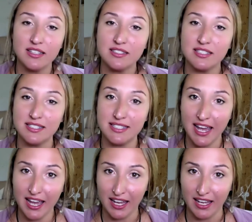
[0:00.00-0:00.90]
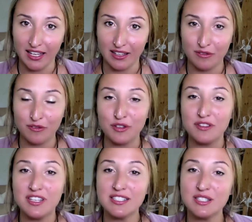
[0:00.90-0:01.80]
today, for
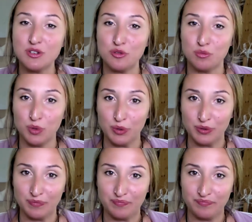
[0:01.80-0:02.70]
this new moon,